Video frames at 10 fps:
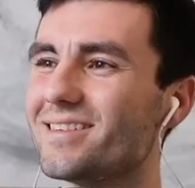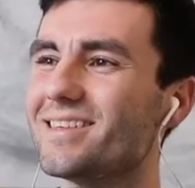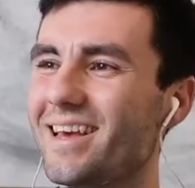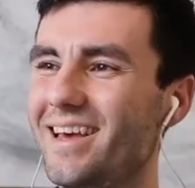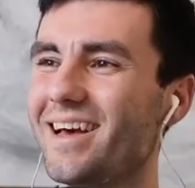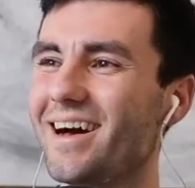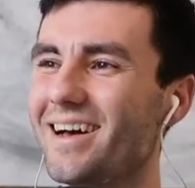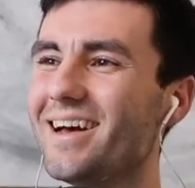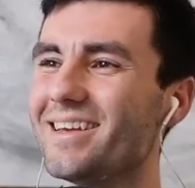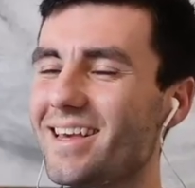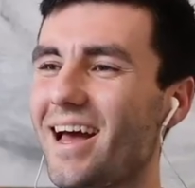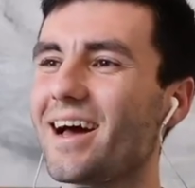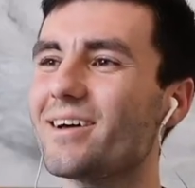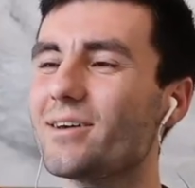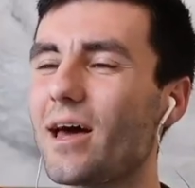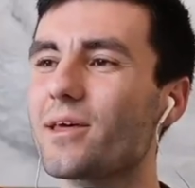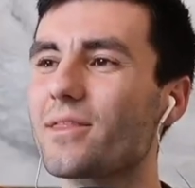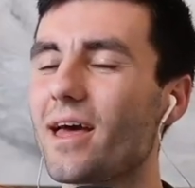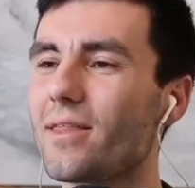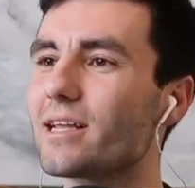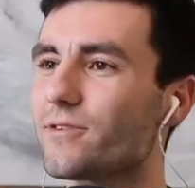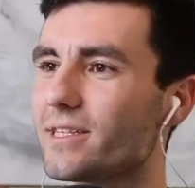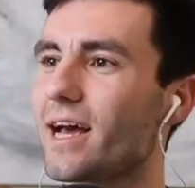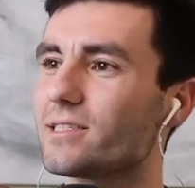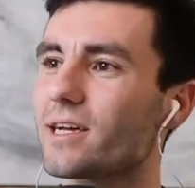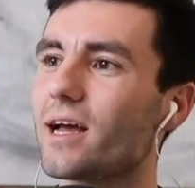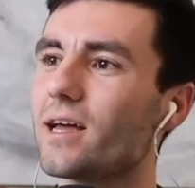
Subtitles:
Yeah. I think that's fantastic.